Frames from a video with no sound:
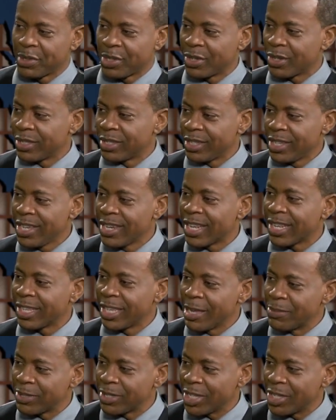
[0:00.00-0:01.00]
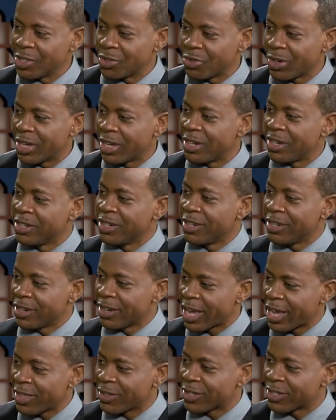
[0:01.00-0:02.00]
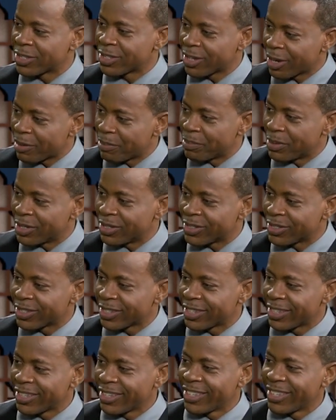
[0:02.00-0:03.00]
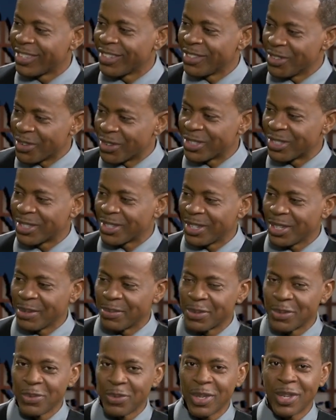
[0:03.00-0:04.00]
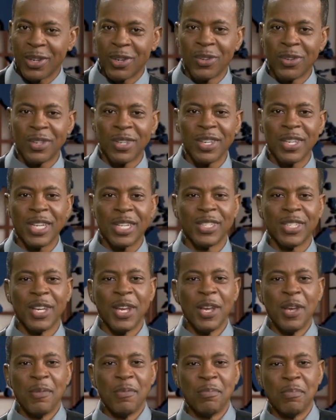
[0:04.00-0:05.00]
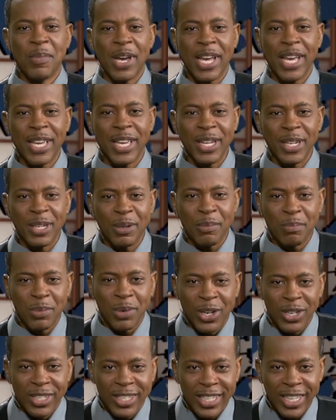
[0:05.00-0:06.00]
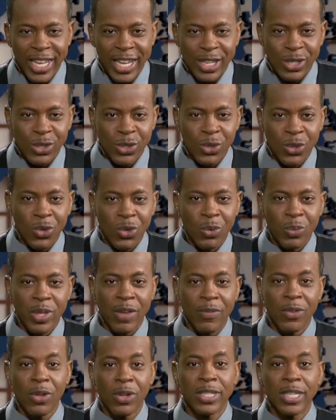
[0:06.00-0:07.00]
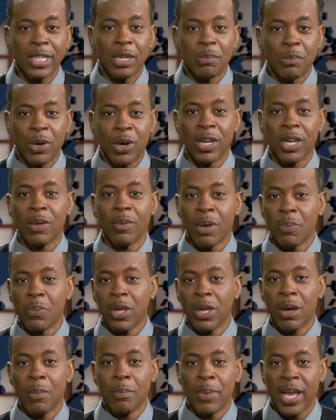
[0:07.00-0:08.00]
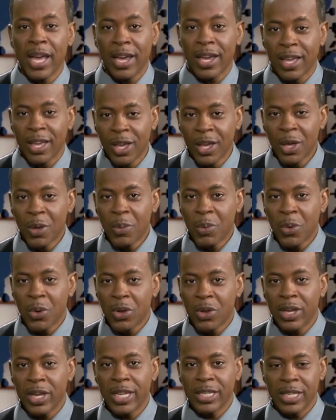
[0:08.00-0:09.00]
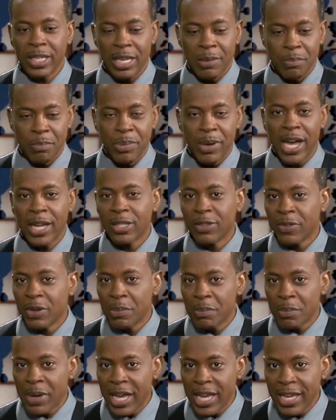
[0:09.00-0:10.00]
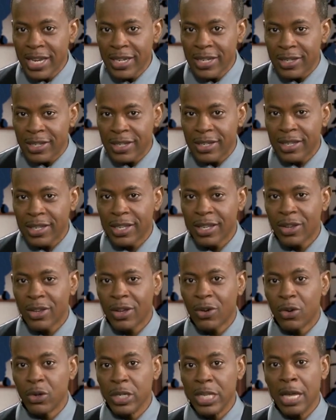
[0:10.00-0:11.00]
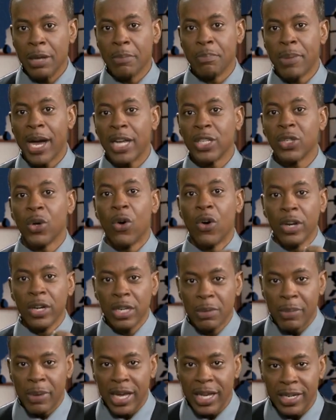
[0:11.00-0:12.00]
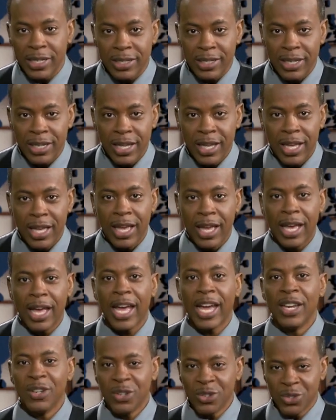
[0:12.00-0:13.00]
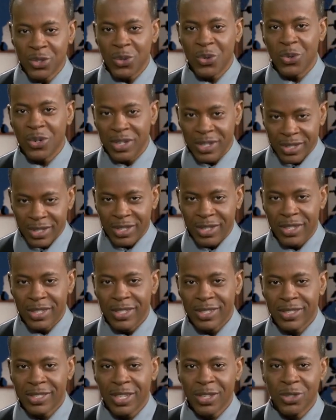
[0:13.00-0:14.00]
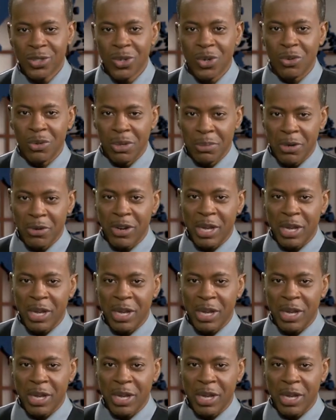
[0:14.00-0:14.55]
Because he that keeps Israel neither slumbers nor sleeps. We are looking at mind, body, and soul. We have looked at the body. When we come back, we'll look at the impact of the mind, or the impact on the mind and the soul. Stay tuned. We'll be